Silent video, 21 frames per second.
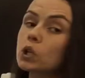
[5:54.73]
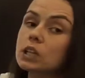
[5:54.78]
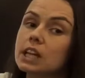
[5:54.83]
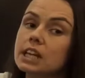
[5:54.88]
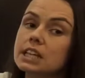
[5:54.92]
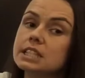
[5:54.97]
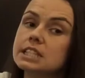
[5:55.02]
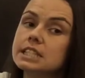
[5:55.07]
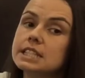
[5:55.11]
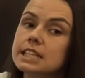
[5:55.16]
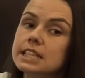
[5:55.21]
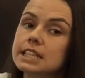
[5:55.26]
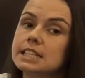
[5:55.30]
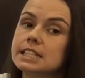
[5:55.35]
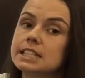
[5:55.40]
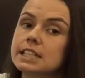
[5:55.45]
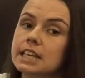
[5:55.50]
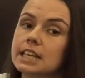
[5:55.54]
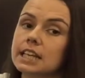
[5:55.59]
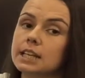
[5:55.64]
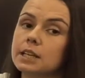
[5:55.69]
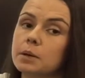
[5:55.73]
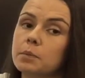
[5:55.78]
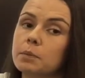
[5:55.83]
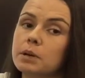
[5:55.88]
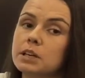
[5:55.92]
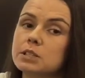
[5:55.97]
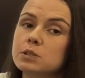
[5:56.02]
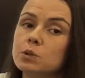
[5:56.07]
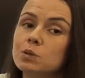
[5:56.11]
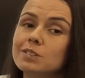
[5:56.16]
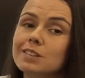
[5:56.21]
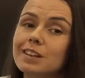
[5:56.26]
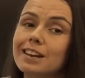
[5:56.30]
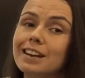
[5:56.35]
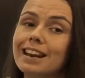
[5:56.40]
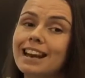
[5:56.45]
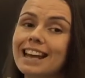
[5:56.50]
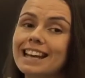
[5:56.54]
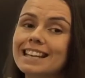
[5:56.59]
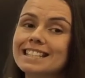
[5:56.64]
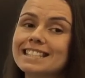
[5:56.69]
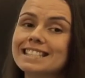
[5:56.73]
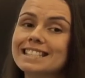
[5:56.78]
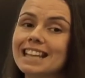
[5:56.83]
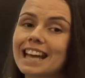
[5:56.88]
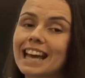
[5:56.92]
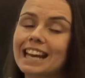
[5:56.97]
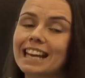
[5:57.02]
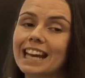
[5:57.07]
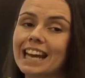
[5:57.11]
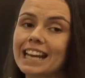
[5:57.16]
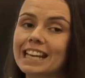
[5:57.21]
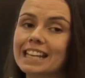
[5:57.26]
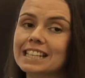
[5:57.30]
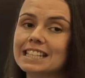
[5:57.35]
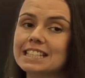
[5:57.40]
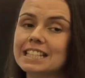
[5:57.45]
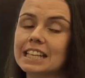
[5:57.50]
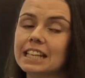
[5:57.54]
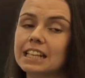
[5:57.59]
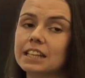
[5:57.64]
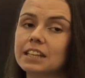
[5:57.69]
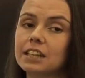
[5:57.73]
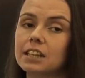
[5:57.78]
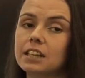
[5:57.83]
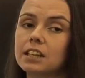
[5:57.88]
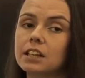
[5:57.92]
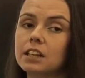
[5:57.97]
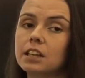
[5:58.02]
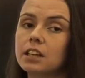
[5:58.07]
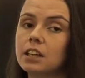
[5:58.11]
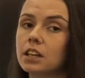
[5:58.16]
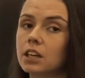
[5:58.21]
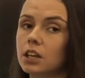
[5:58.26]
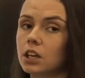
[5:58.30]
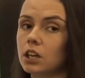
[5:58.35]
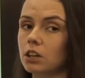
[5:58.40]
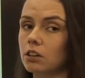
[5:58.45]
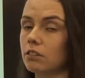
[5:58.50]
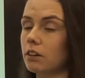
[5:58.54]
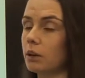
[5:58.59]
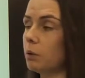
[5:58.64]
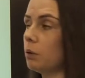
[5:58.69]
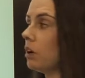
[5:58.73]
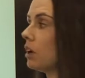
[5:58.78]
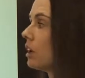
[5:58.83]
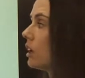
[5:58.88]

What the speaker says: than 16, but it's also less than 18. Good work.